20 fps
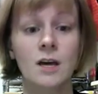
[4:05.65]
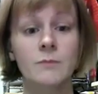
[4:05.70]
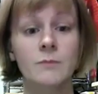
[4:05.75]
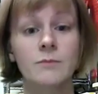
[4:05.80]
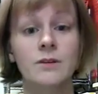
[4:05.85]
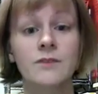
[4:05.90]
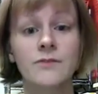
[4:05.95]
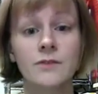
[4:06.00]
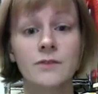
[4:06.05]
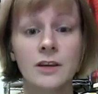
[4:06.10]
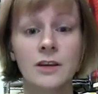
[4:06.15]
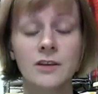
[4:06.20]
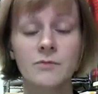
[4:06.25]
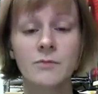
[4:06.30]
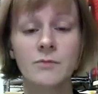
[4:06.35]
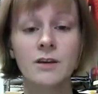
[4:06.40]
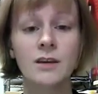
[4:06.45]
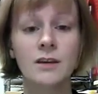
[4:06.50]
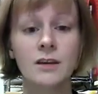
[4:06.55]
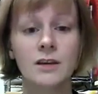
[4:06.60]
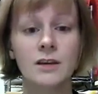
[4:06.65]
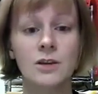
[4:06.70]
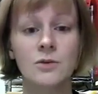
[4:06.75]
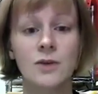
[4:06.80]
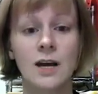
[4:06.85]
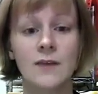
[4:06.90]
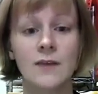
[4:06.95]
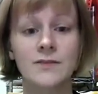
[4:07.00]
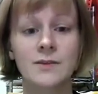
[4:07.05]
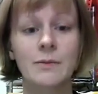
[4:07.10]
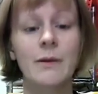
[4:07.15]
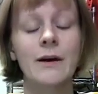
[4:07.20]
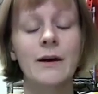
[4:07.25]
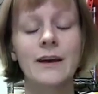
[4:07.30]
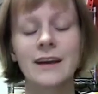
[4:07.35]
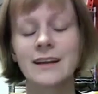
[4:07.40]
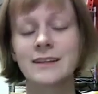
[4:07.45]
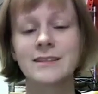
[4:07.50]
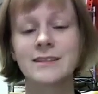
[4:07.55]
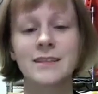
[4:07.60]
But if you're like me and you have to,
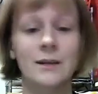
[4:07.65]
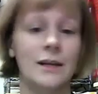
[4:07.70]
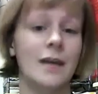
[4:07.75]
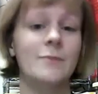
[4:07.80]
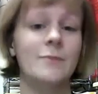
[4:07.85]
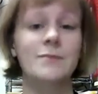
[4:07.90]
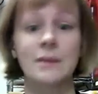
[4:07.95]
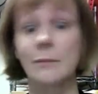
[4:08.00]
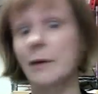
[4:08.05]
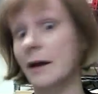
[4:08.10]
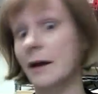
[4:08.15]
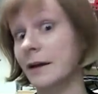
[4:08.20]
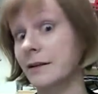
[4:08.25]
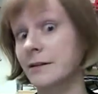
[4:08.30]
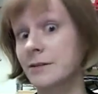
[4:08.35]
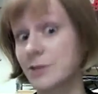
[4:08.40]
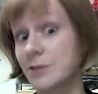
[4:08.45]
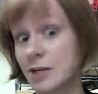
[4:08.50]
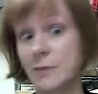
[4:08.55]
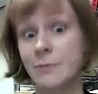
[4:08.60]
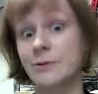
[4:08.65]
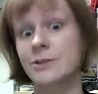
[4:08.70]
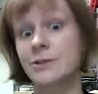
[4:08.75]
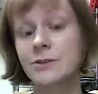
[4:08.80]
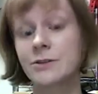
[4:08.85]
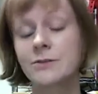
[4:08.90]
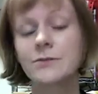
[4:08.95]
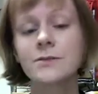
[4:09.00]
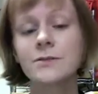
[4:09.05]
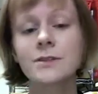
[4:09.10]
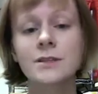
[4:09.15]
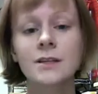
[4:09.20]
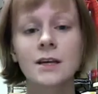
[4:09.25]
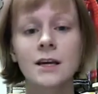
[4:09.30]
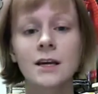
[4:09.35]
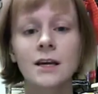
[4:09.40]
and sometimes you buy cheaper shoes,